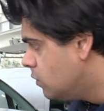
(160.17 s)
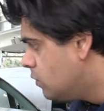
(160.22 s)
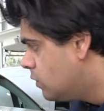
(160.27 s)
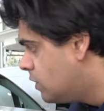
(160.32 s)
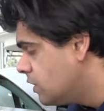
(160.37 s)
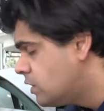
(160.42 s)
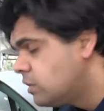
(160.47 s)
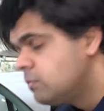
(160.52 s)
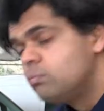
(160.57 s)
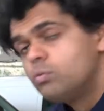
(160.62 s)

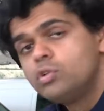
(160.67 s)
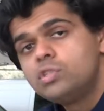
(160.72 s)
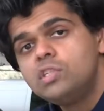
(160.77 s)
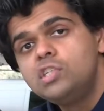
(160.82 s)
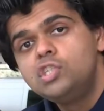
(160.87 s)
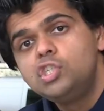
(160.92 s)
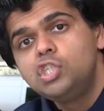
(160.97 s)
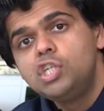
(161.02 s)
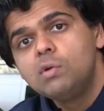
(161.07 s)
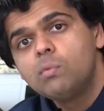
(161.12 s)
This
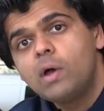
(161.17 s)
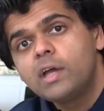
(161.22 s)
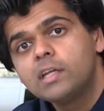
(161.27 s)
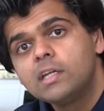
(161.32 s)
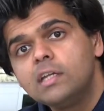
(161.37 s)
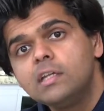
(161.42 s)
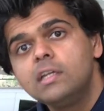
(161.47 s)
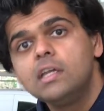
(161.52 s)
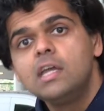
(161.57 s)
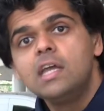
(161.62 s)
Mercedes
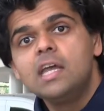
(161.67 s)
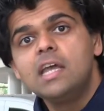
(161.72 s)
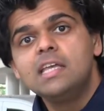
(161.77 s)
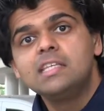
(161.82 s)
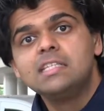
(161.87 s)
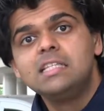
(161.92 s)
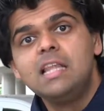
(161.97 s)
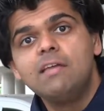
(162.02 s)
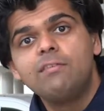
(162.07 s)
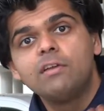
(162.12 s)
G-Wagon
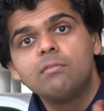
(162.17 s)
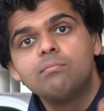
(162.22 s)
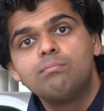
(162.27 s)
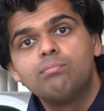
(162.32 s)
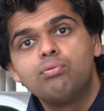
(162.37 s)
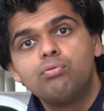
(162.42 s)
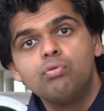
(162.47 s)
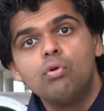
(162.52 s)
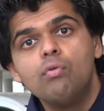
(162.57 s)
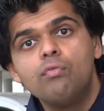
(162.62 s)
is living
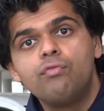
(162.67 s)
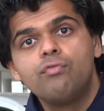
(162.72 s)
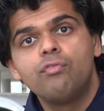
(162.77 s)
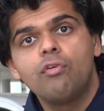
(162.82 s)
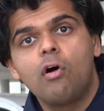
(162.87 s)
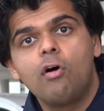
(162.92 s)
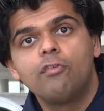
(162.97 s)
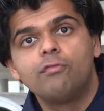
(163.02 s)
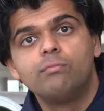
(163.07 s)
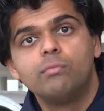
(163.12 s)
proof
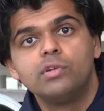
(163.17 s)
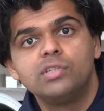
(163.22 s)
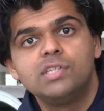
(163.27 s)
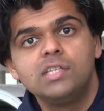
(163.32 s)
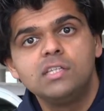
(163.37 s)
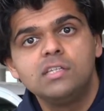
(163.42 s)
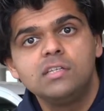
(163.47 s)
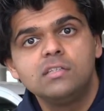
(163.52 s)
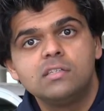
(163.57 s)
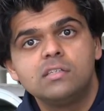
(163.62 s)
of
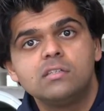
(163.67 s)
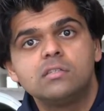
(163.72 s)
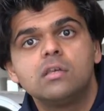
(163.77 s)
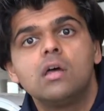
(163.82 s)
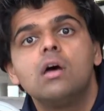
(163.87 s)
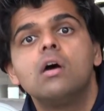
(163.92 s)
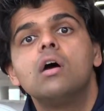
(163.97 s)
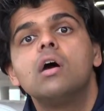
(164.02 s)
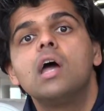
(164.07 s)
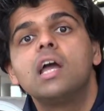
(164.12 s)
Mercedes's
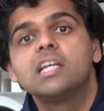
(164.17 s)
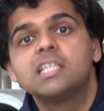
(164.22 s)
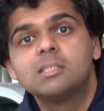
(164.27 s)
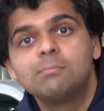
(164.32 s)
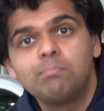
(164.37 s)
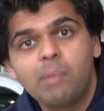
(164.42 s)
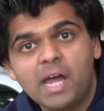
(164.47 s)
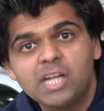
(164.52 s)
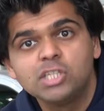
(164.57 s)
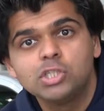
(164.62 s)

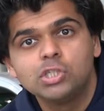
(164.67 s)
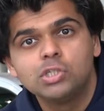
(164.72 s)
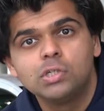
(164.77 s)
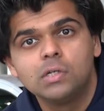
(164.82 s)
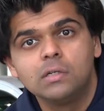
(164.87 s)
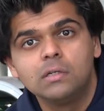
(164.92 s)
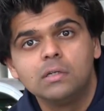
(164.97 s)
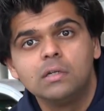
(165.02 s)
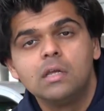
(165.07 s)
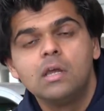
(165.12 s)

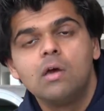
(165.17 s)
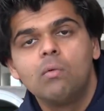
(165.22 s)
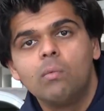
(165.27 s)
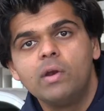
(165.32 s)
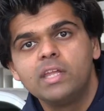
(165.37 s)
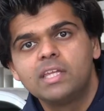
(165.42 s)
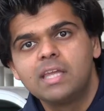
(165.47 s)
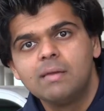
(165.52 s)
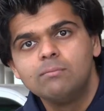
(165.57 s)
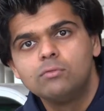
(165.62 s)
expansion
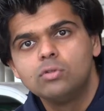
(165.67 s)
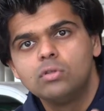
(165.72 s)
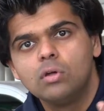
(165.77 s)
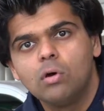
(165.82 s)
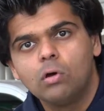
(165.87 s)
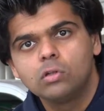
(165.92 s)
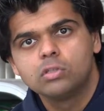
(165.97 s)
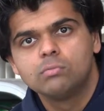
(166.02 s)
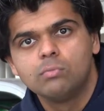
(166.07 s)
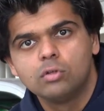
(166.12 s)
when it came to the
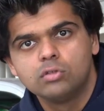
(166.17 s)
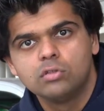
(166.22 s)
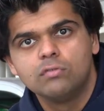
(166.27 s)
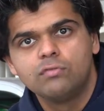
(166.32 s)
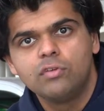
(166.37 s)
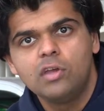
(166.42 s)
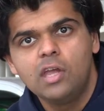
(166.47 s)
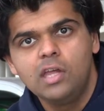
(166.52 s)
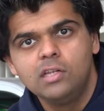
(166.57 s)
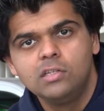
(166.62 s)

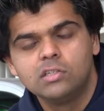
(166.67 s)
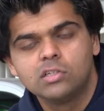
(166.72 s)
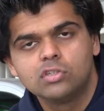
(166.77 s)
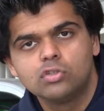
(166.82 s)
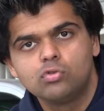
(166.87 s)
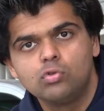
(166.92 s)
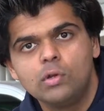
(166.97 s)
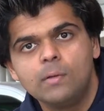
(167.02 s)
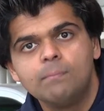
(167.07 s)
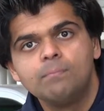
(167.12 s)
automotive
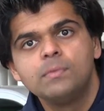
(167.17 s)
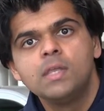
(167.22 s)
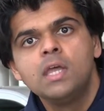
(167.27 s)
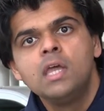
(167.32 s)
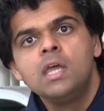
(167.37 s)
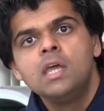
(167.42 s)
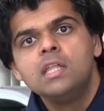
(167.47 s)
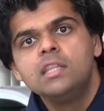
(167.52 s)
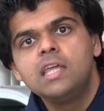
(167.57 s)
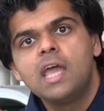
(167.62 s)
industry.
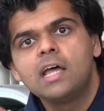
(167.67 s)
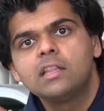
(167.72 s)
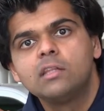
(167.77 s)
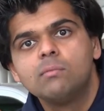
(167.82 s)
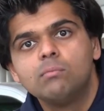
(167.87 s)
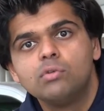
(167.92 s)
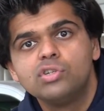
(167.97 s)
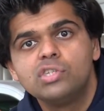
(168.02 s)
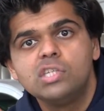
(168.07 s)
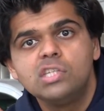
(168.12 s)
They had the
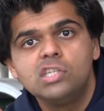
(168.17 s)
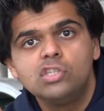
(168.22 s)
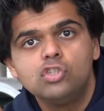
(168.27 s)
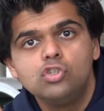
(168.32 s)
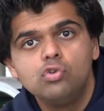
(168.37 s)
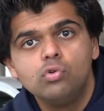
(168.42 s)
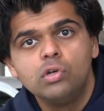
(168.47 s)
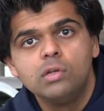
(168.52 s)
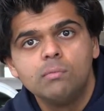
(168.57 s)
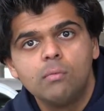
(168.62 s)
Mercedes
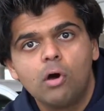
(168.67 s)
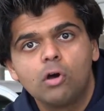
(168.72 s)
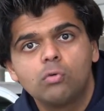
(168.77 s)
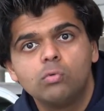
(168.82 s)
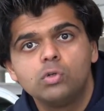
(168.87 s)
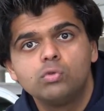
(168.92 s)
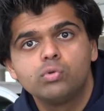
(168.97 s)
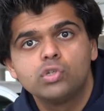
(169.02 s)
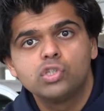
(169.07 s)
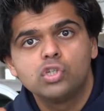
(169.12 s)
Unimog,
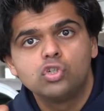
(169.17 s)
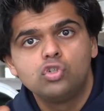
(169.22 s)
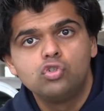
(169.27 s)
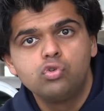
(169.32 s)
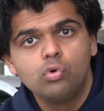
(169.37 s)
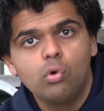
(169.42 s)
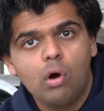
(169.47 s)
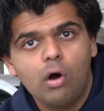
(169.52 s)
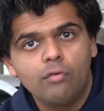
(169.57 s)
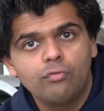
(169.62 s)
which was a
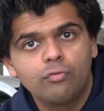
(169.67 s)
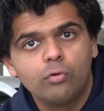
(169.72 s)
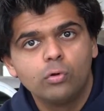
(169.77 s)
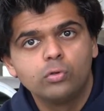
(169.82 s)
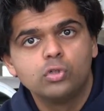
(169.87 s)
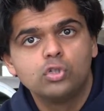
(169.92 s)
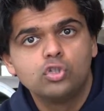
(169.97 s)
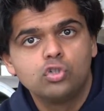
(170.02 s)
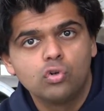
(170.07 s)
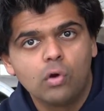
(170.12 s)
true
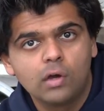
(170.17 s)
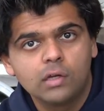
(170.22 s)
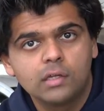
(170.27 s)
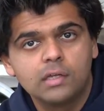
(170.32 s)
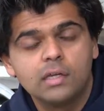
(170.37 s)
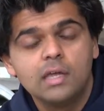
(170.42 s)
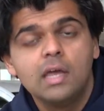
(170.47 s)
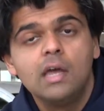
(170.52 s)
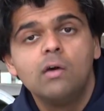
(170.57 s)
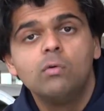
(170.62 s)
off-road
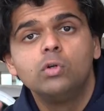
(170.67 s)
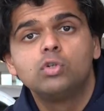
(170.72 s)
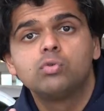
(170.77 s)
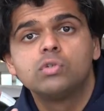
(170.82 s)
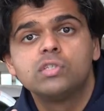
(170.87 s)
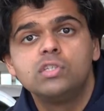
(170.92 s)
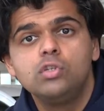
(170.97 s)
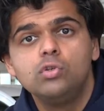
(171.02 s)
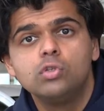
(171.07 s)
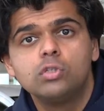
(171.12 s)
truck, which
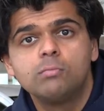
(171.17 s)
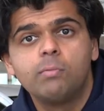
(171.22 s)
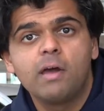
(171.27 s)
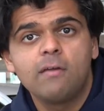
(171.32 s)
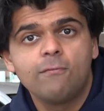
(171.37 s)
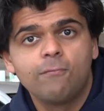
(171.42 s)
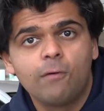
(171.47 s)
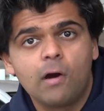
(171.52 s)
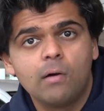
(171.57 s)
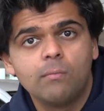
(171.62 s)
was used by
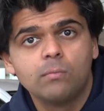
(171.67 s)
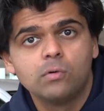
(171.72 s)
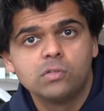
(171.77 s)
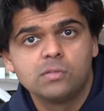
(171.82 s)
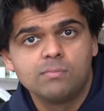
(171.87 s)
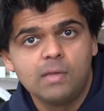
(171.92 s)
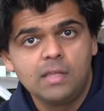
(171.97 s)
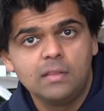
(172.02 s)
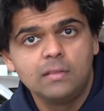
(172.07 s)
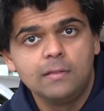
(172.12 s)

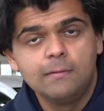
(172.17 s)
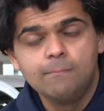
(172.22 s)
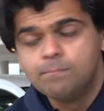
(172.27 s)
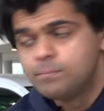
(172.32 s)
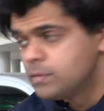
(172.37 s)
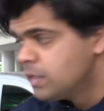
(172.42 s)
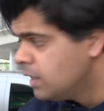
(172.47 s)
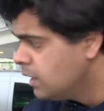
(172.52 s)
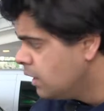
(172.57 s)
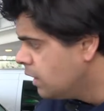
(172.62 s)
farmers mainly.
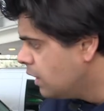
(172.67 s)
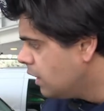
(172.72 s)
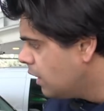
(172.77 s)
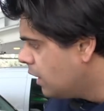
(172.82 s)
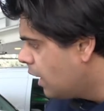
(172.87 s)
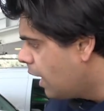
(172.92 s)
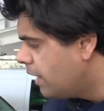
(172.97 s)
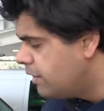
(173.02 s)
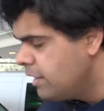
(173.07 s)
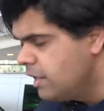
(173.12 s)

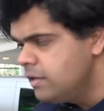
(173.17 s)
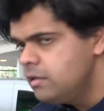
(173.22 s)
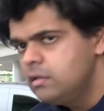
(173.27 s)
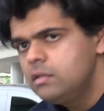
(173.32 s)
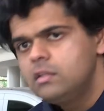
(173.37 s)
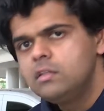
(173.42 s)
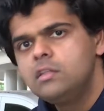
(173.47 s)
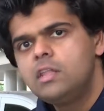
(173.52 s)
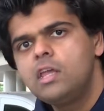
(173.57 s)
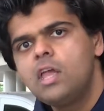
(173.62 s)
And then
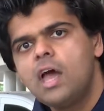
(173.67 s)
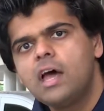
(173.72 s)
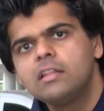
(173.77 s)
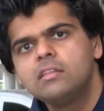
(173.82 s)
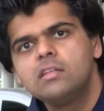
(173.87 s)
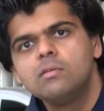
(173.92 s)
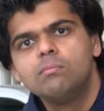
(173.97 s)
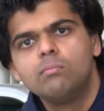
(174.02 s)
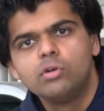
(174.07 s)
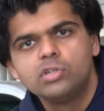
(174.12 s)
they had
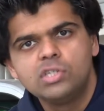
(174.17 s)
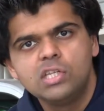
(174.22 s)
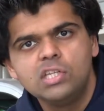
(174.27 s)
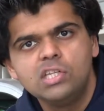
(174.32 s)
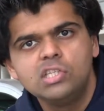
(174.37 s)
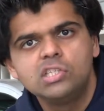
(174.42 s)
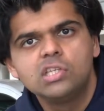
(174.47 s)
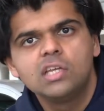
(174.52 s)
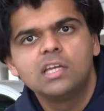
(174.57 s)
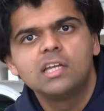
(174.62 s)
the
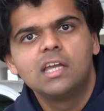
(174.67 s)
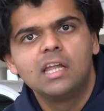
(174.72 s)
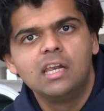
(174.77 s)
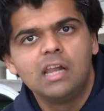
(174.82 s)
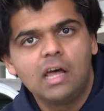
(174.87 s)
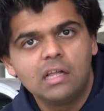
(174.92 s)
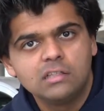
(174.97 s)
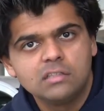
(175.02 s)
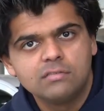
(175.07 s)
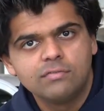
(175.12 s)
Mercedes
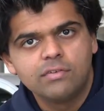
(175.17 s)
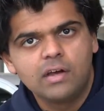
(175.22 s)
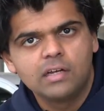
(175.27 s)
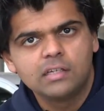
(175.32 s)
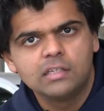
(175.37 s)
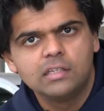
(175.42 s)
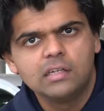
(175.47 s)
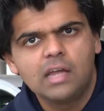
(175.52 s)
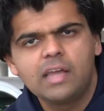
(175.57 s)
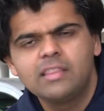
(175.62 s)

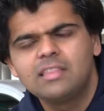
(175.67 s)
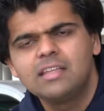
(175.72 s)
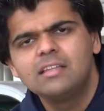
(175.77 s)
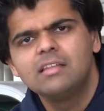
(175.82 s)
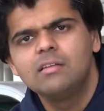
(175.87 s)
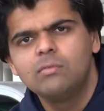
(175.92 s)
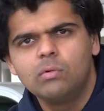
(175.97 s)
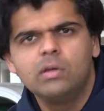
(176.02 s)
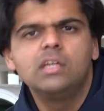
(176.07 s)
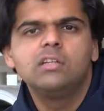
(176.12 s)
Geländewagen. I think
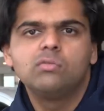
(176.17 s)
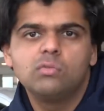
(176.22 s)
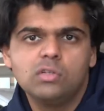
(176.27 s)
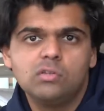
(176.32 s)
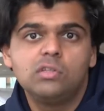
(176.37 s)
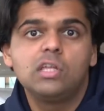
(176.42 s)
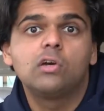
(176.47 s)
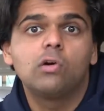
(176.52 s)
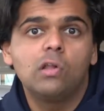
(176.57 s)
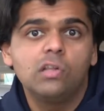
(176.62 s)

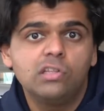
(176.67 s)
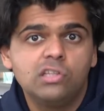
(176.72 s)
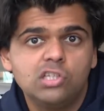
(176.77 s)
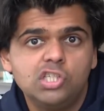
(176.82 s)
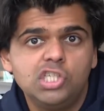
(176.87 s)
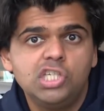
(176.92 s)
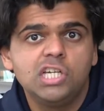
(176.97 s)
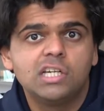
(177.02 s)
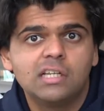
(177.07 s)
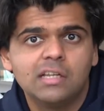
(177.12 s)
they call it the
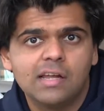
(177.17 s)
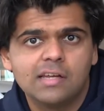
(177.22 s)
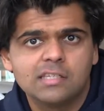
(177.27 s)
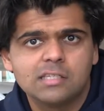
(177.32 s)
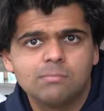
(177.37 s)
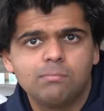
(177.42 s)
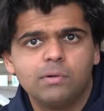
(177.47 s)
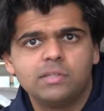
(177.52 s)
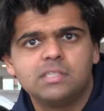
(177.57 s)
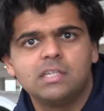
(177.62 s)

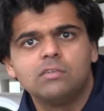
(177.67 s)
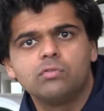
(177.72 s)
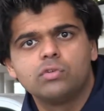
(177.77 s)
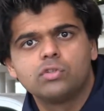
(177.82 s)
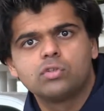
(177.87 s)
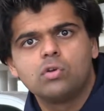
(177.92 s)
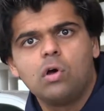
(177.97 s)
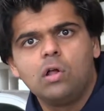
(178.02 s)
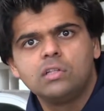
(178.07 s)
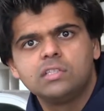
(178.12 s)
G-Class, but it
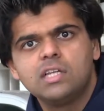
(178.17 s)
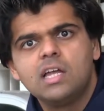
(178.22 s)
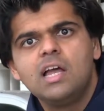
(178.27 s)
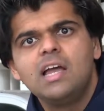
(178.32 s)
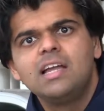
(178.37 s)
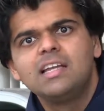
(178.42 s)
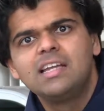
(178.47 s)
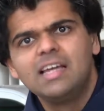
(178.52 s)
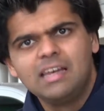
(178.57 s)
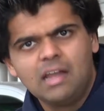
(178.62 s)
was called
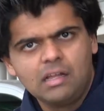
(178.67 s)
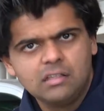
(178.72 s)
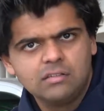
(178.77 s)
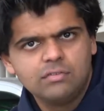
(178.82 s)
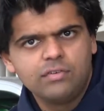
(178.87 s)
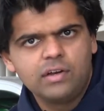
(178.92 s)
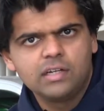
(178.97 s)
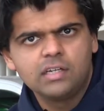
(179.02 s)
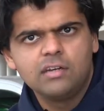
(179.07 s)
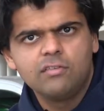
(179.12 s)

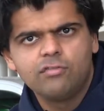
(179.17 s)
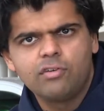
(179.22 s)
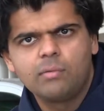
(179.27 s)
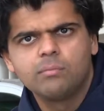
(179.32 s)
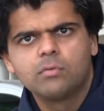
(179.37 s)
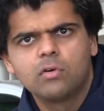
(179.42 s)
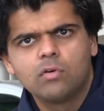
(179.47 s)
Geländewagen, if I'm